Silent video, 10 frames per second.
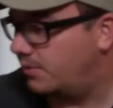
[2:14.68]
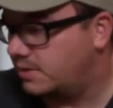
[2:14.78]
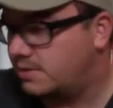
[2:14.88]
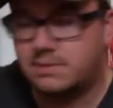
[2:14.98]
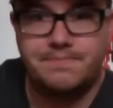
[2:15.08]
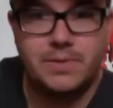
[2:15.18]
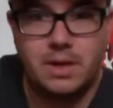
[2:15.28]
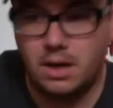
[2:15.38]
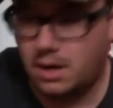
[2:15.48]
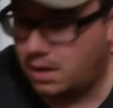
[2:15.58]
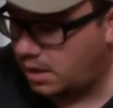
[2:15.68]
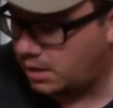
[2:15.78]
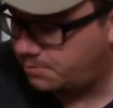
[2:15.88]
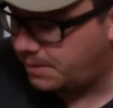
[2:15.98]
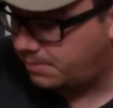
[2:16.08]
this. A
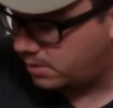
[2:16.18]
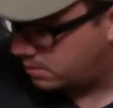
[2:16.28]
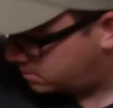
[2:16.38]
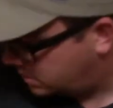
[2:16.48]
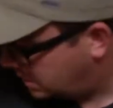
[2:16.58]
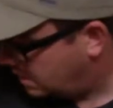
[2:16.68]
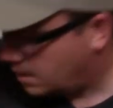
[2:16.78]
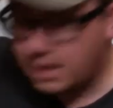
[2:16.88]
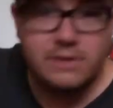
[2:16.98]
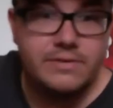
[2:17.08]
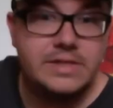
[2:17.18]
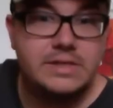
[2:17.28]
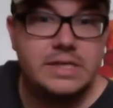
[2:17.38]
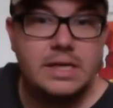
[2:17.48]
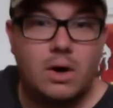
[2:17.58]
lot of people in
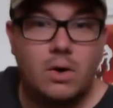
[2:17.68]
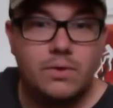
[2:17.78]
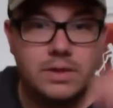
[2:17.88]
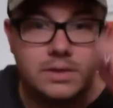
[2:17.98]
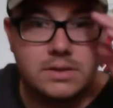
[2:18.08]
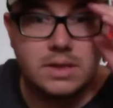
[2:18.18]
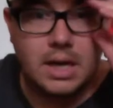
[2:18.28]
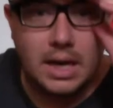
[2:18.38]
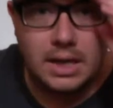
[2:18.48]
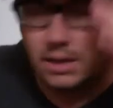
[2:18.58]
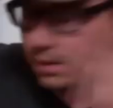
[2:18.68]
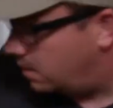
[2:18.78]
VC own this, and